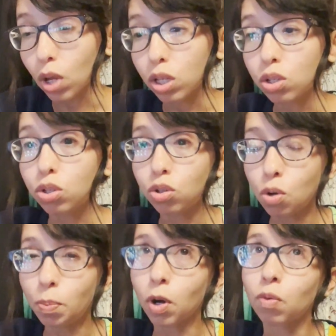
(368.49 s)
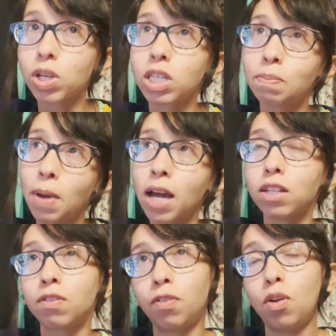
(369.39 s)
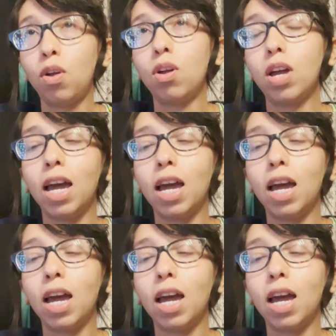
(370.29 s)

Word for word: super respectful.